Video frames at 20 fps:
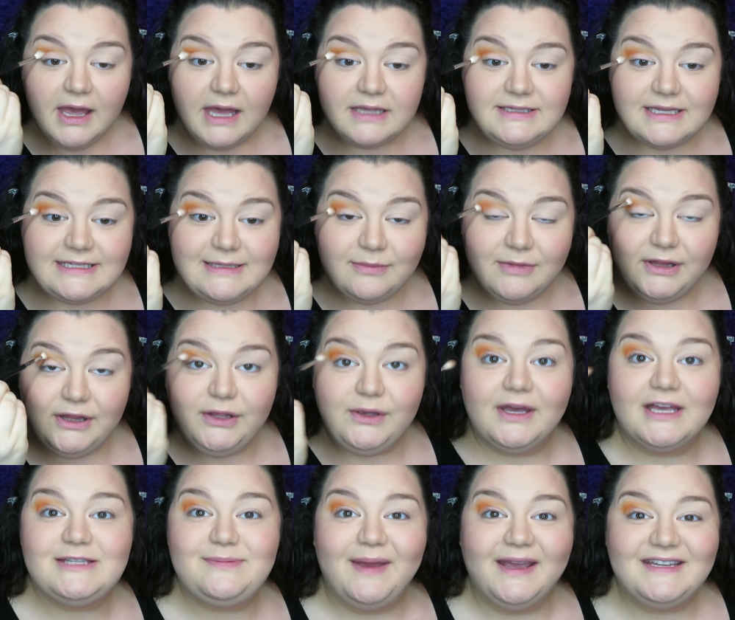Is that something that you
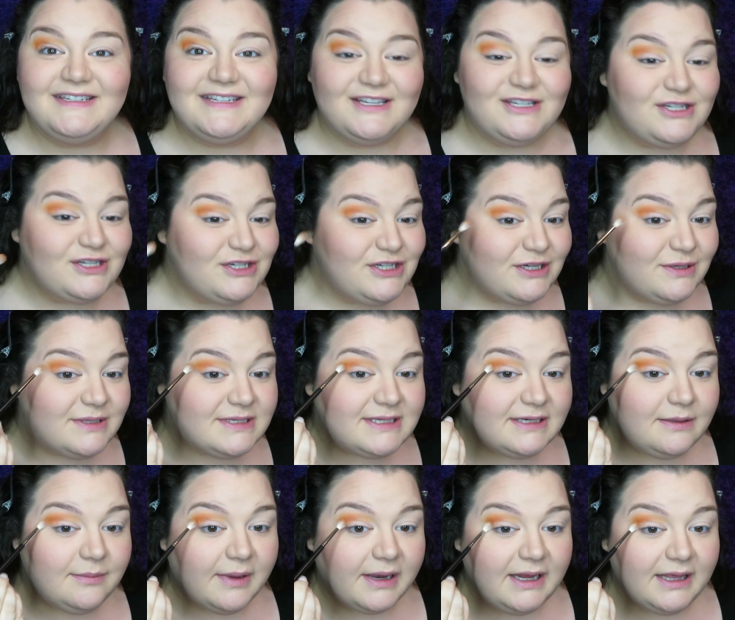guys pay attention to? Is
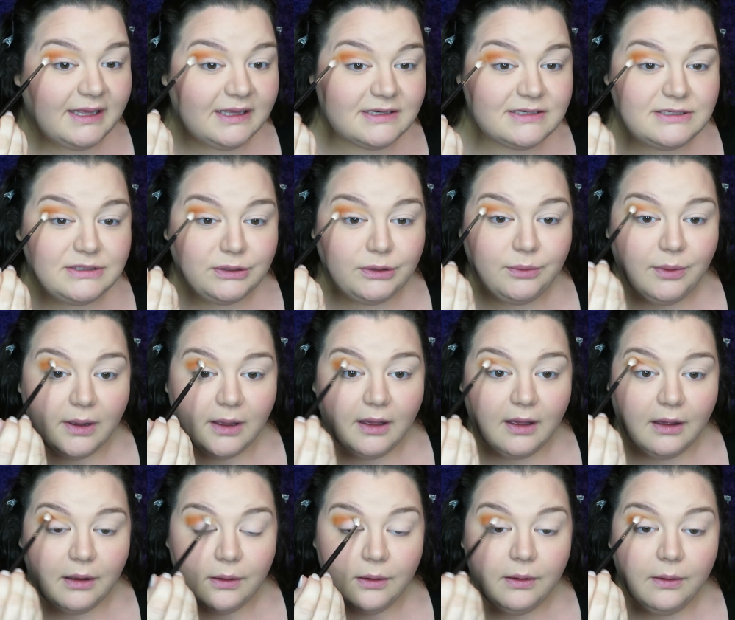anybody into
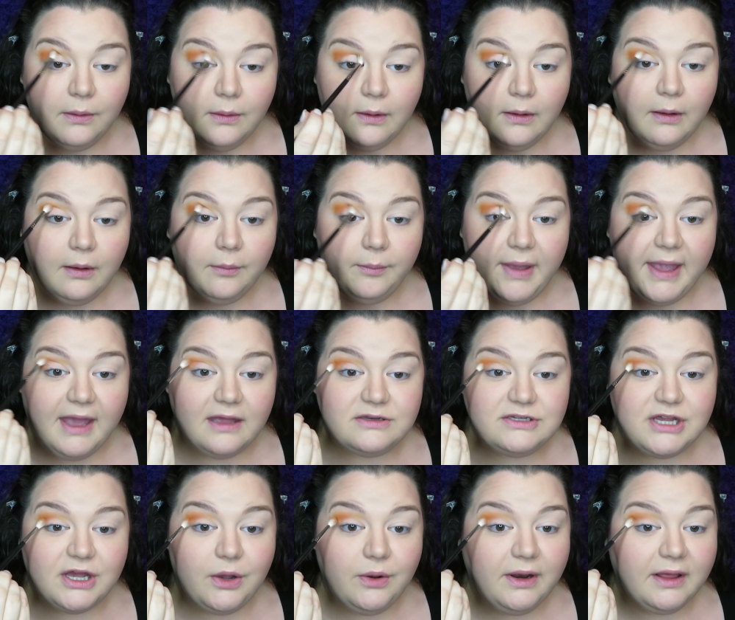
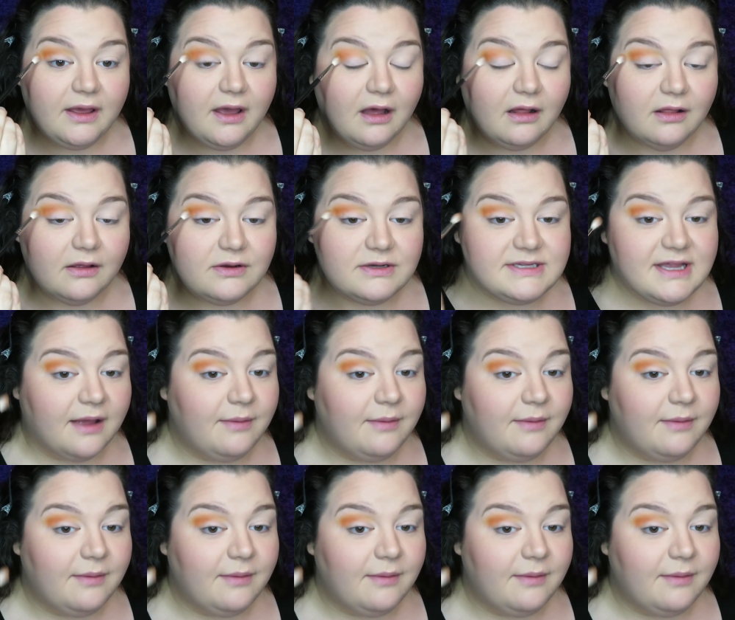Pantone and colors?